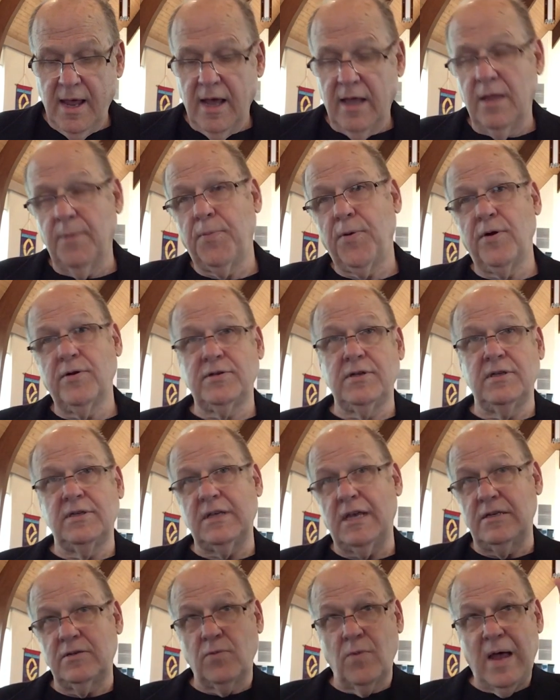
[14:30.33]
And the person
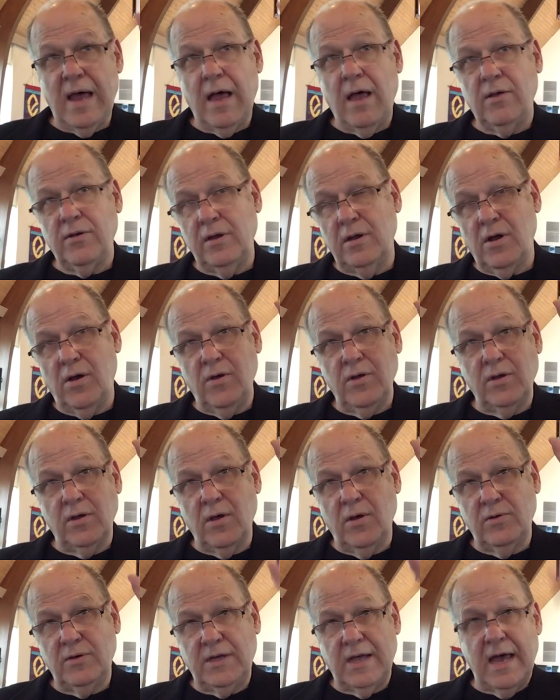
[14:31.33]
says, well, you know, you
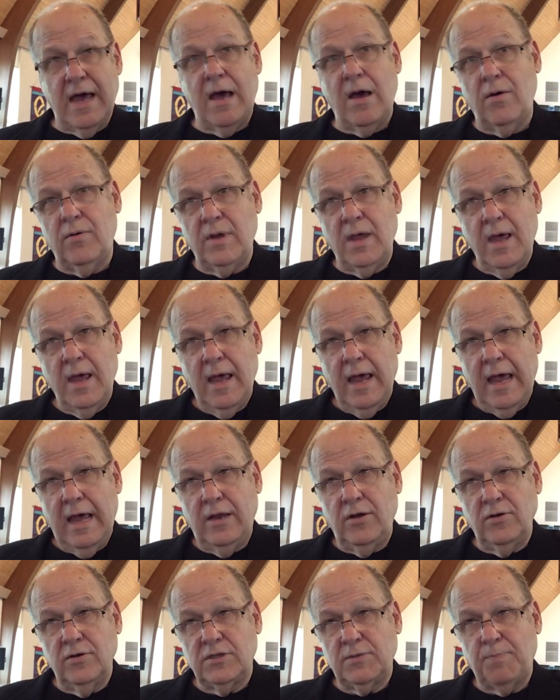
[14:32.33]
go down
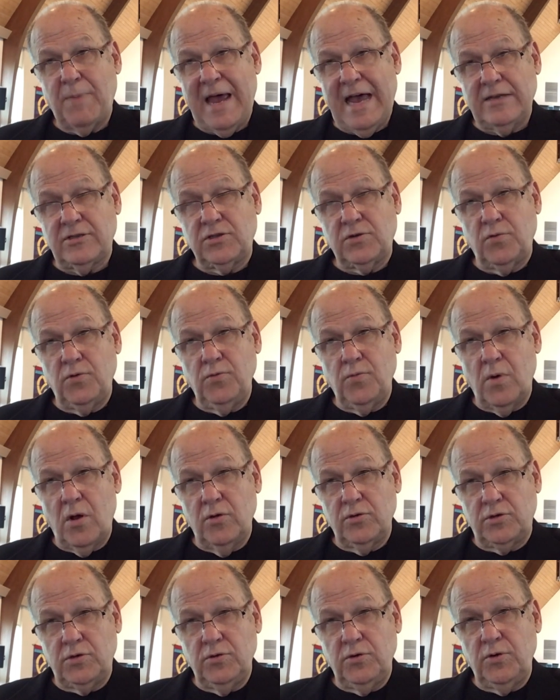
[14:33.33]
and you pass two
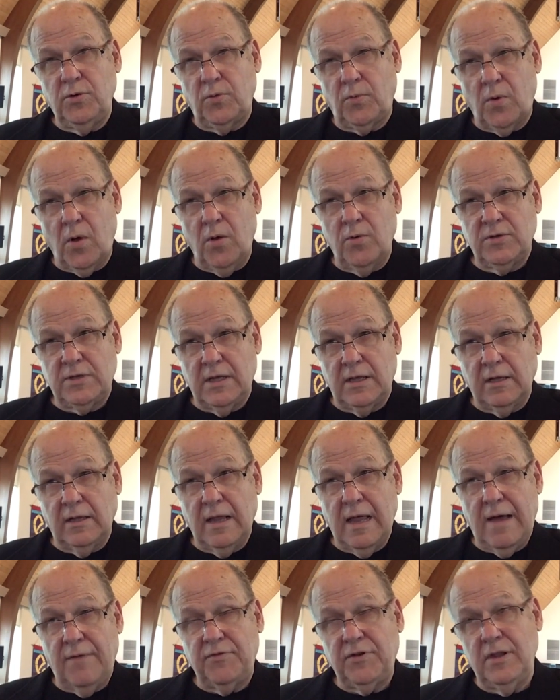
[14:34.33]
dirt roads on the
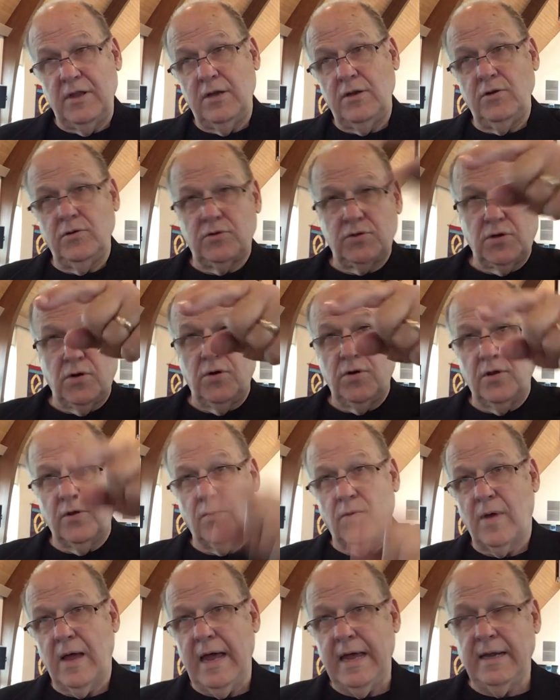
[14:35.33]
left and then you turn to
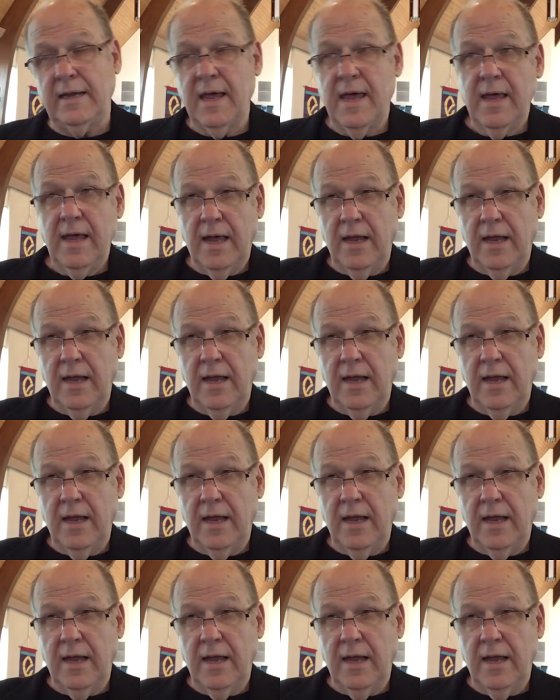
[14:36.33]
the right